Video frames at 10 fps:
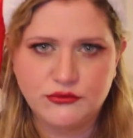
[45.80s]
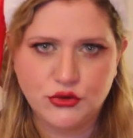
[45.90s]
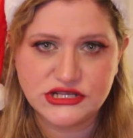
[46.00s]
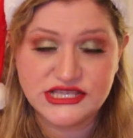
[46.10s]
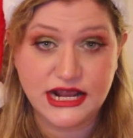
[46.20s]
at
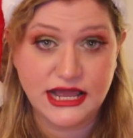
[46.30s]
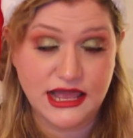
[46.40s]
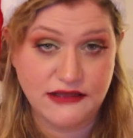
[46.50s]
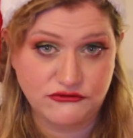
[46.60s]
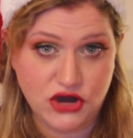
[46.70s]
books that I
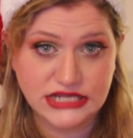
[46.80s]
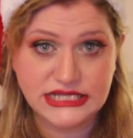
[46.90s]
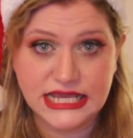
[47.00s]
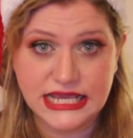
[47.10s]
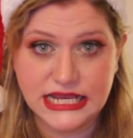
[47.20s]
have read
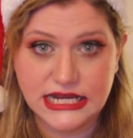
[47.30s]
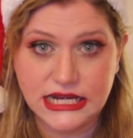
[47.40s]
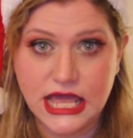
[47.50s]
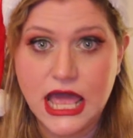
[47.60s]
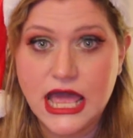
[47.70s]

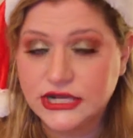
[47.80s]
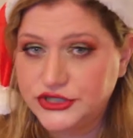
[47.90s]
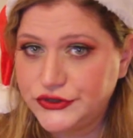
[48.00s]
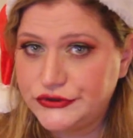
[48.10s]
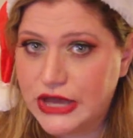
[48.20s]
in
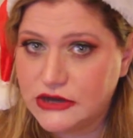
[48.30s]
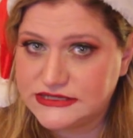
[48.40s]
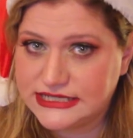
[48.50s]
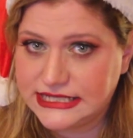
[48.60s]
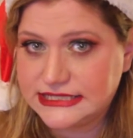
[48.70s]

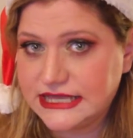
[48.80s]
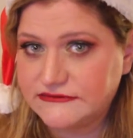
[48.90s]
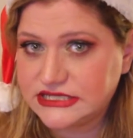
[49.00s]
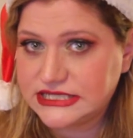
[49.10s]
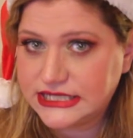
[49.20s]

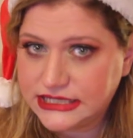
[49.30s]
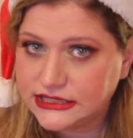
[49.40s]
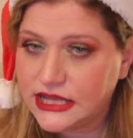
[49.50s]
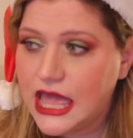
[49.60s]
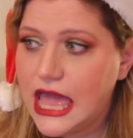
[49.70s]

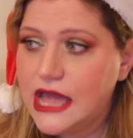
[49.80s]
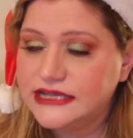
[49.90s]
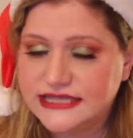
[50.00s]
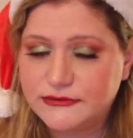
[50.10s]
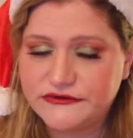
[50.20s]
2017.
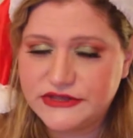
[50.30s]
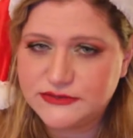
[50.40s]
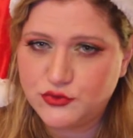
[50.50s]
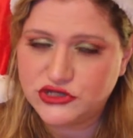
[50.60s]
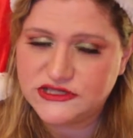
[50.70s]
Some of
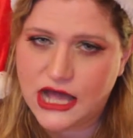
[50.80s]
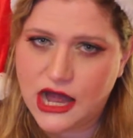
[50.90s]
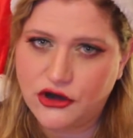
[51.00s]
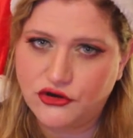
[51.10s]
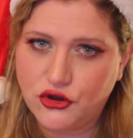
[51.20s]
these books
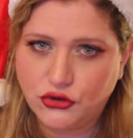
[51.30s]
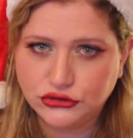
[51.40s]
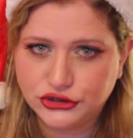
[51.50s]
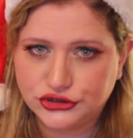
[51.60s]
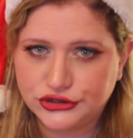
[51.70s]
are
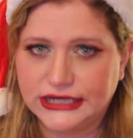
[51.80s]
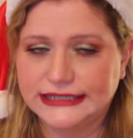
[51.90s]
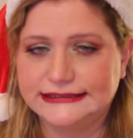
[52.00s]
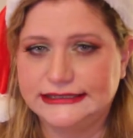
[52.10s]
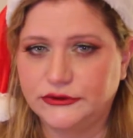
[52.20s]
older
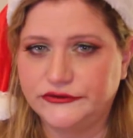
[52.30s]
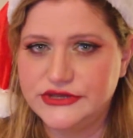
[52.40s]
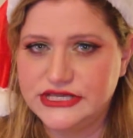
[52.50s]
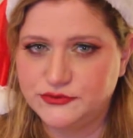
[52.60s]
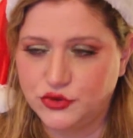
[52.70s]
and some of
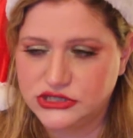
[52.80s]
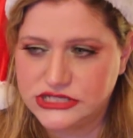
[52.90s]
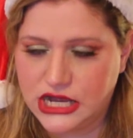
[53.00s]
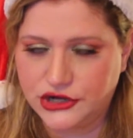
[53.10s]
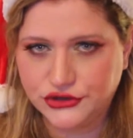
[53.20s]
these books
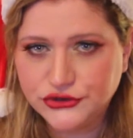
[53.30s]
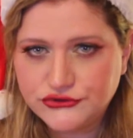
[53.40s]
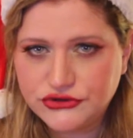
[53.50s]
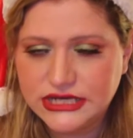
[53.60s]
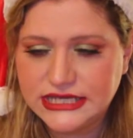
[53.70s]
are
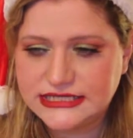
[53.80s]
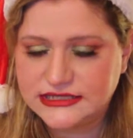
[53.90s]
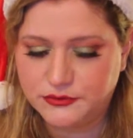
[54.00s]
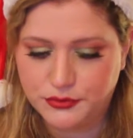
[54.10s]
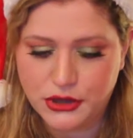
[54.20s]
new
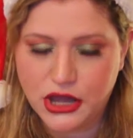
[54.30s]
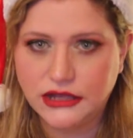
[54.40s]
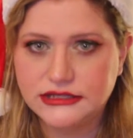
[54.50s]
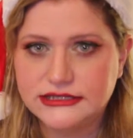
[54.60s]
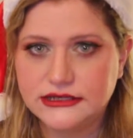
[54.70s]
released,
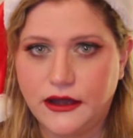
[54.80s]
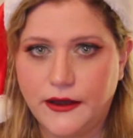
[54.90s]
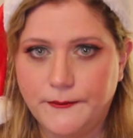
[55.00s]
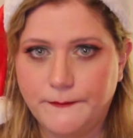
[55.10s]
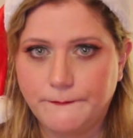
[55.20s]
but
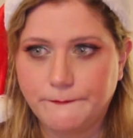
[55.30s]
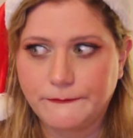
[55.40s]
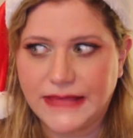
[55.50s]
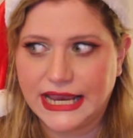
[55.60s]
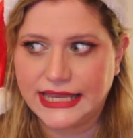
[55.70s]

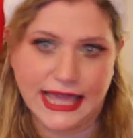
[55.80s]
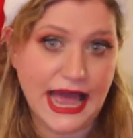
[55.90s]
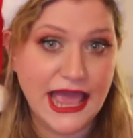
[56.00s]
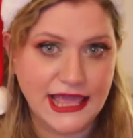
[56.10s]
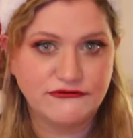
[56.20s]
yeah,
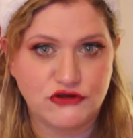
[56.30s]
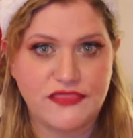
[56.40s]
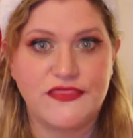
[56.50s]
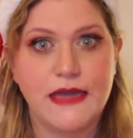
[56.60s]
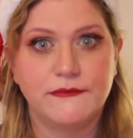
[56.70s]
I have
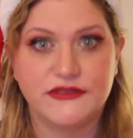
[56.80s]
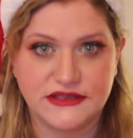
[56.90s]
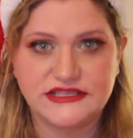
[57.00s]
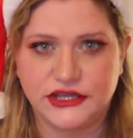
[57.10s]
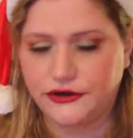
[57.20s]
read them
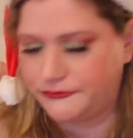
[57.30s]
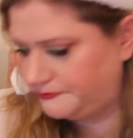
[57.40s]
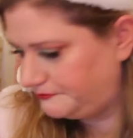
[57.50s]
this year.